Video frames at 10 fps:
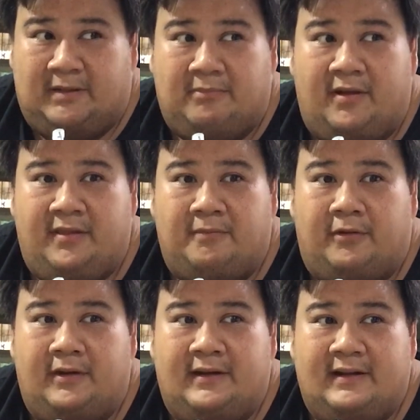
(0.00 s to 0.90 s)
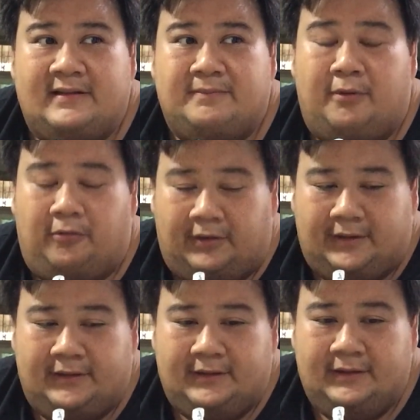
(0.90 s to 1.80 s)
The motherboard is
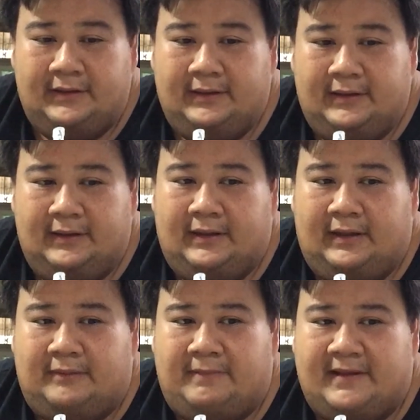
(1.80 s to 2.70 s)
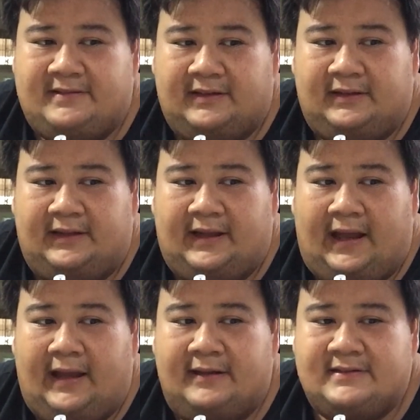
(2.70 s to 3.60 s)
broken. It basically
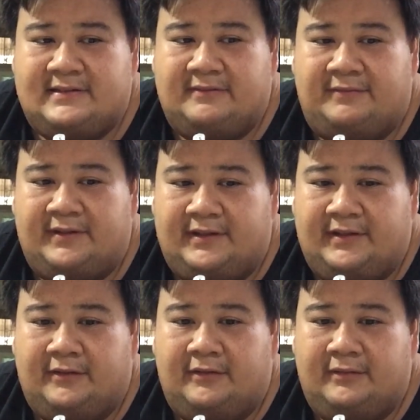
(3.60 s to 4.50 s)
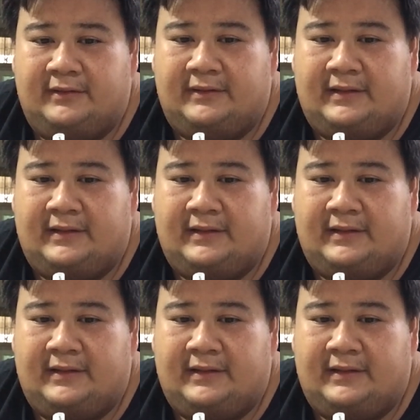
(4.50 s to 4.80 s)
hangs the video,